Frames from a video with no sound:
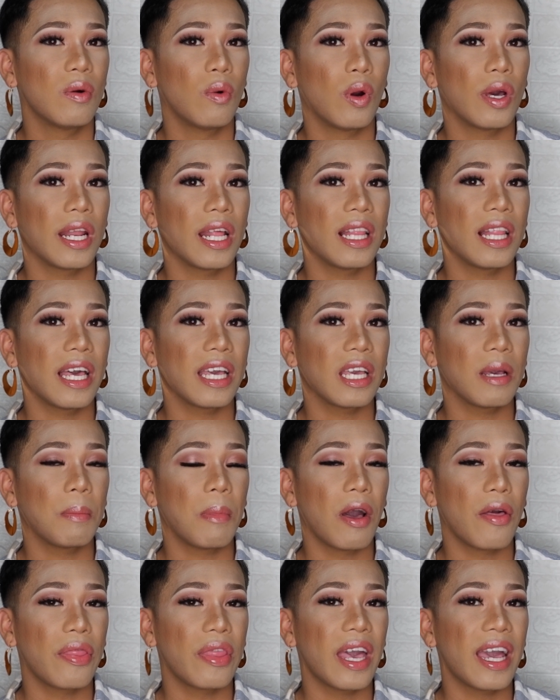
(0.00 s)
What I like
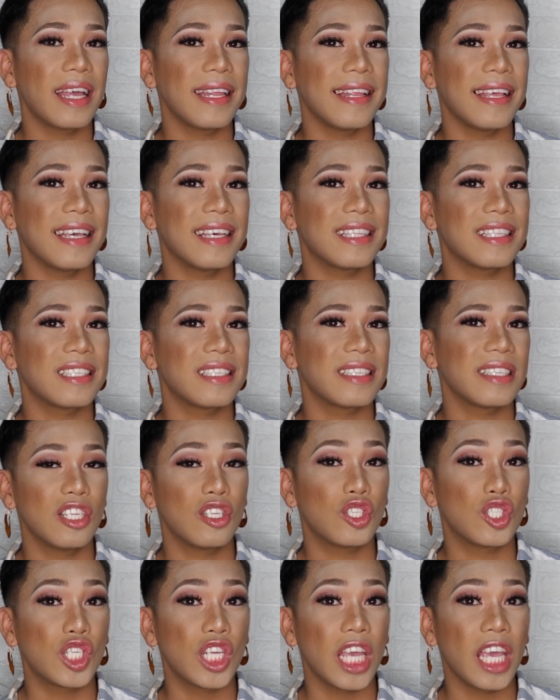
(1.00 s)
about that is the
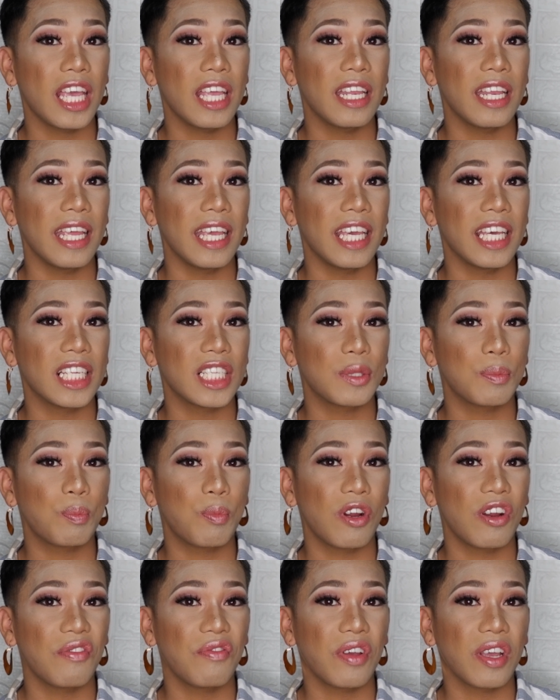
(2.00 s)
shade is
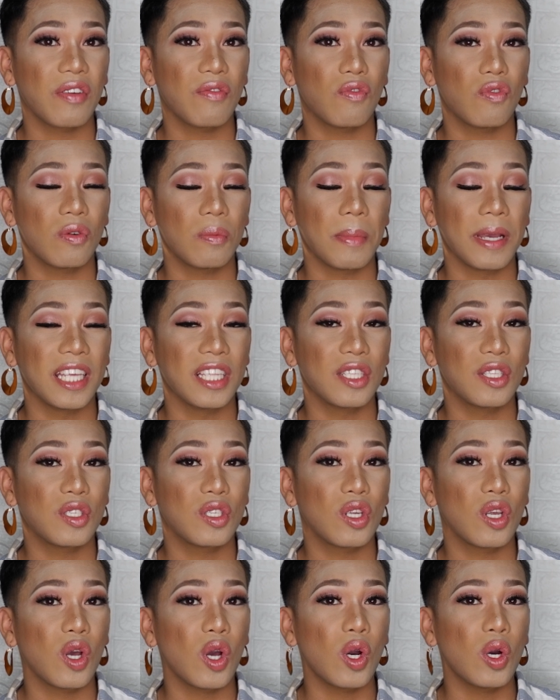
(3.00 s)
perfect for my
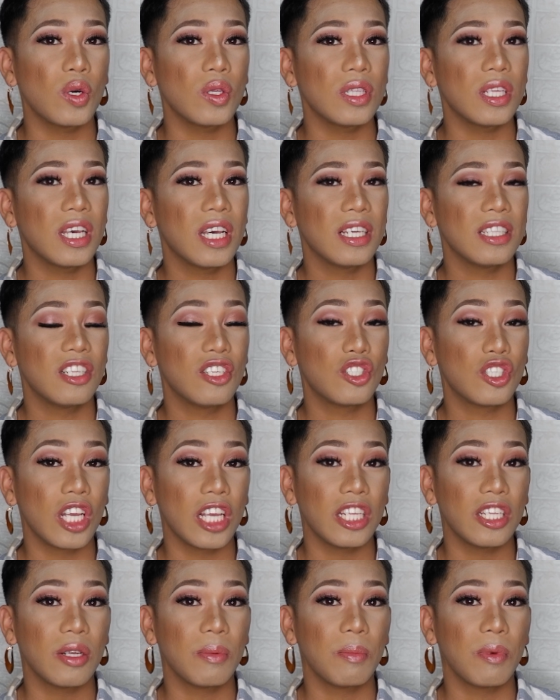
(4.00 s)
tone. The
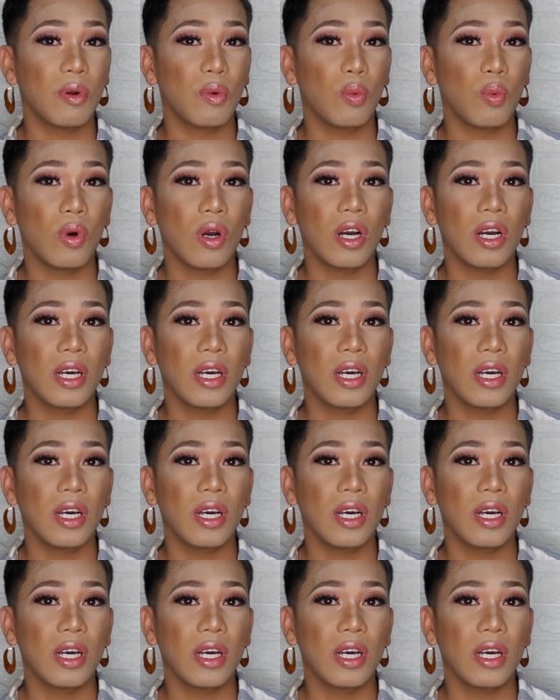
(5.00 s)
shade number 1,